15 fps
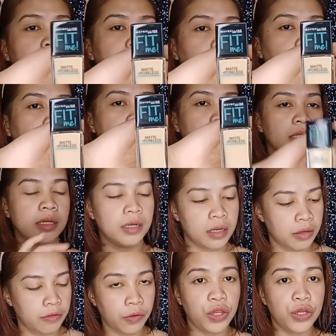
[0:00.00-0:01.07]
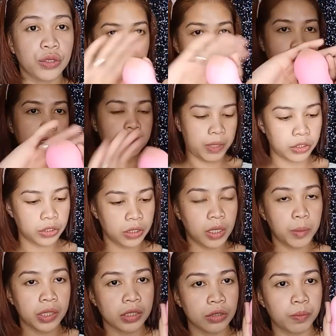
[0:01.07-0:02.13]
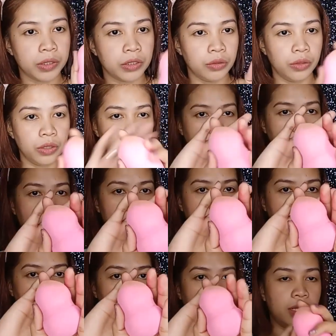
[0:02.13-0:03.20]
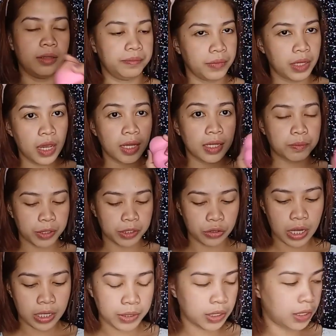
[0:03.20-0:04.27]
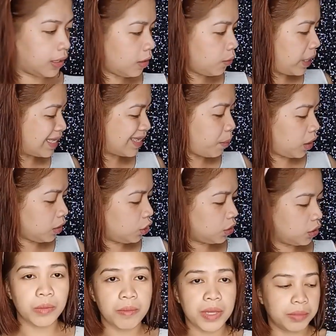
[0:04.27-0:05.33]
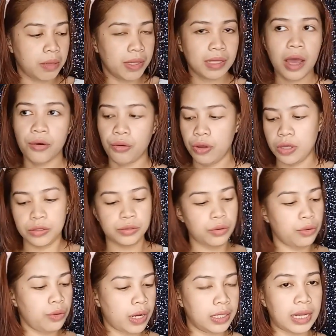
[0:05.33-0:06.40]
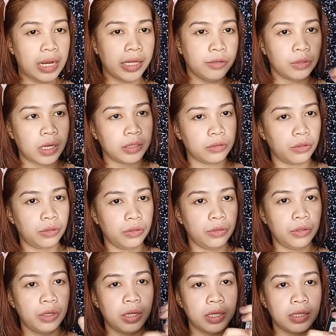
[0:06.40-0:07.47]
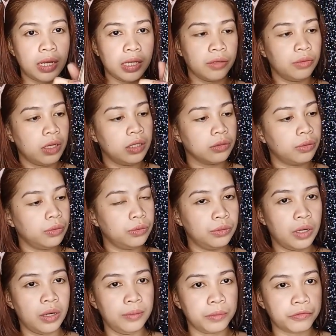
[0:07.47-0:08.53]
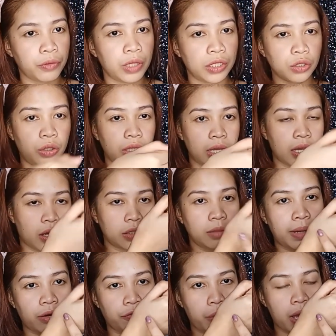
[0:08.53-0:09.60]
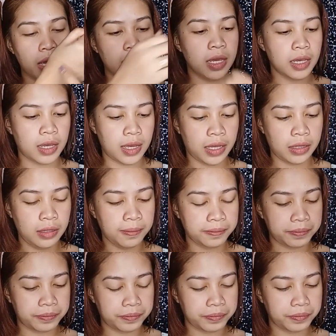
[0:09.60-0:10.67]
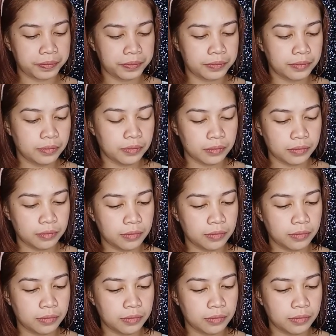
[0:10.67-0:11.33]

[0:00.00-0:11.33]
na tayo ng foundation. Fit Me Matte and Poreless ang gagamitin natin from Maybelline. And then, nalagay ko lang siya on the back of my hand. You can use any kind of foundation kung saan kayo